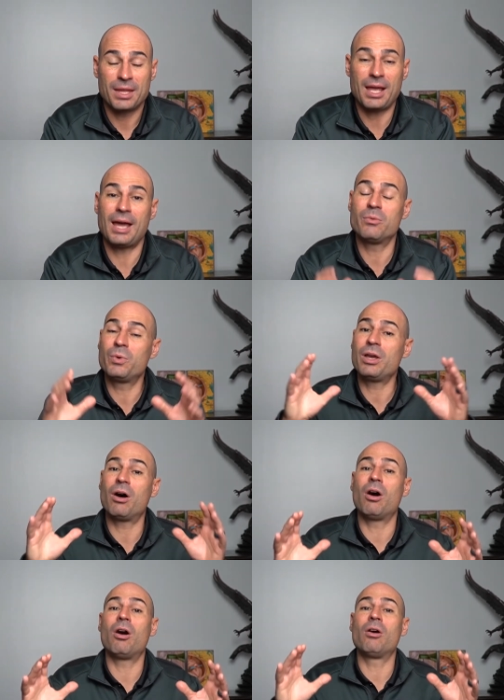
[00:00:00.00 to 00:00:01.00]
And
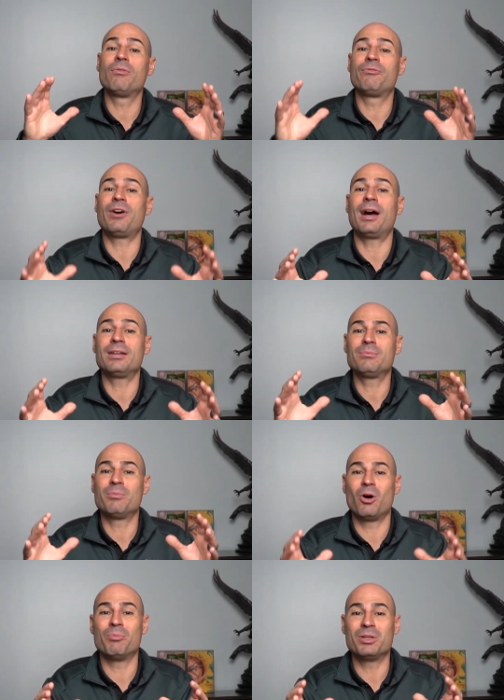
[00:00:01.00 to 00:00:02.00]
we all find
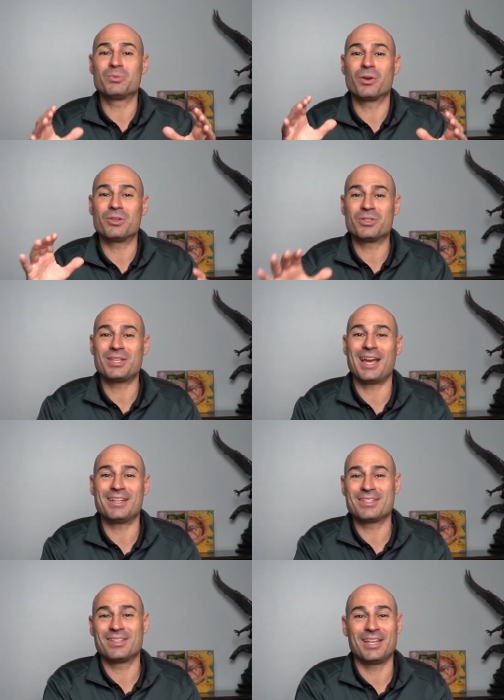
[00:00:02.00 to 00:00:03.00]
moments where the
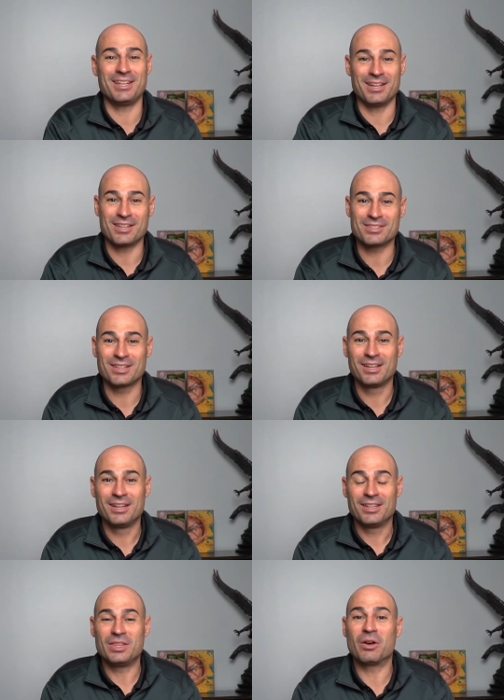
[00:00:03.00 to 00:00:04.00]
sand is leading us.
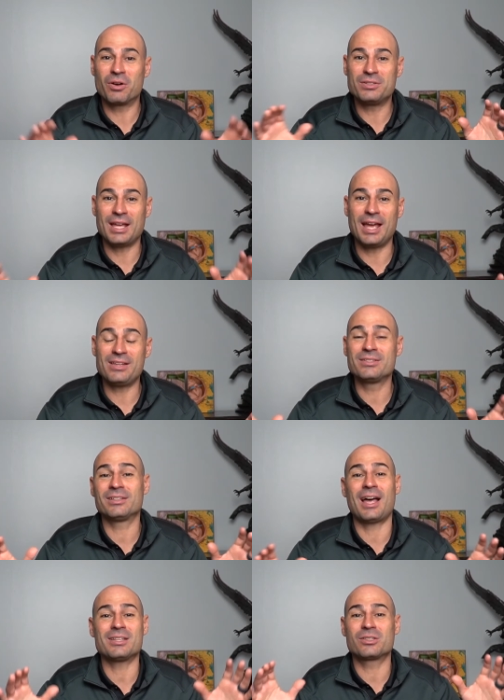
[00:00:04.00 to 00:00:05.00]
There are days in the
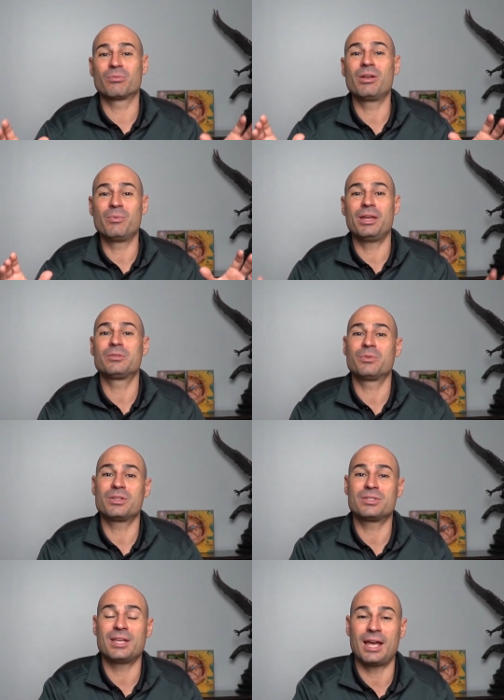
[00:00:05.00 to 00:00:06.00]
last three weeks where the
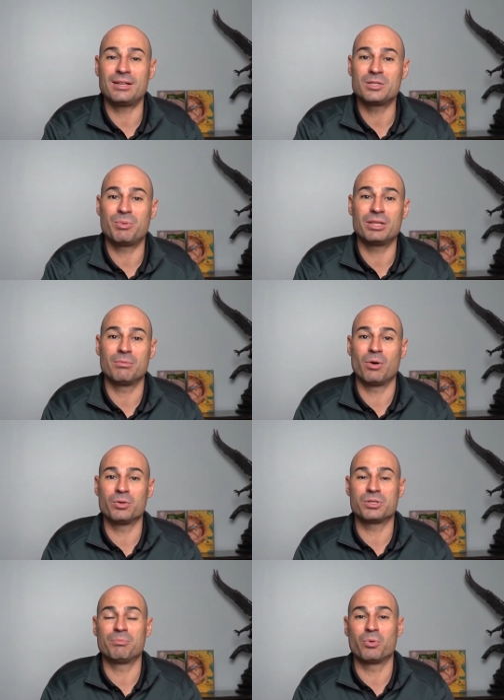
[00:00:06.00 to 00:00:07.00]
sand has been the
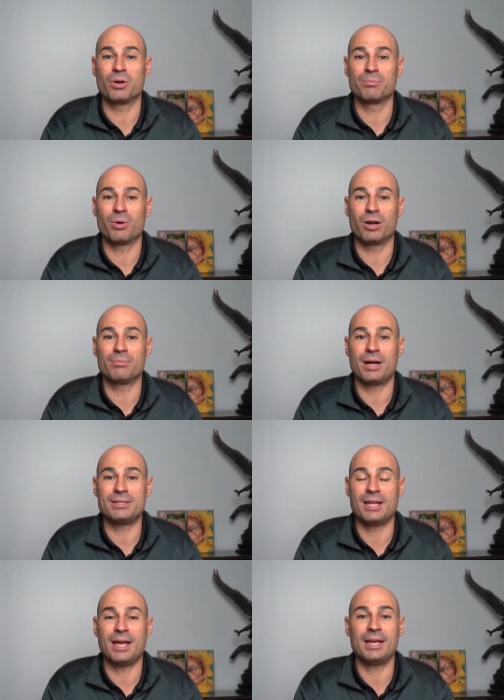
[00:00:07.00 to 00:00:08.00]
most important part of my
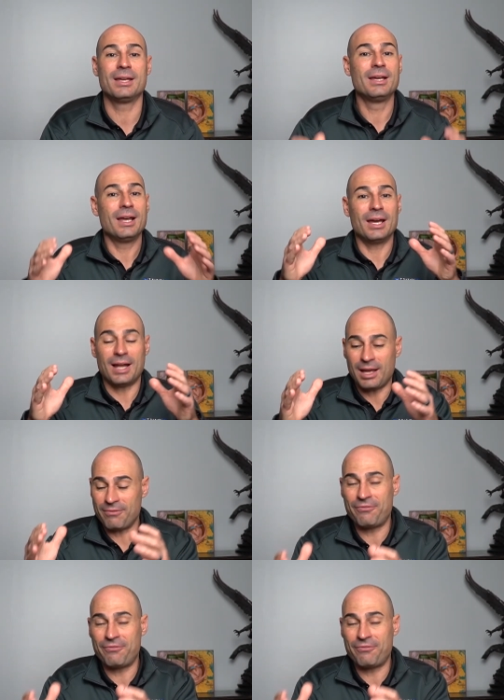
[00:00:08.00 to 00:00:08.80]
day and I have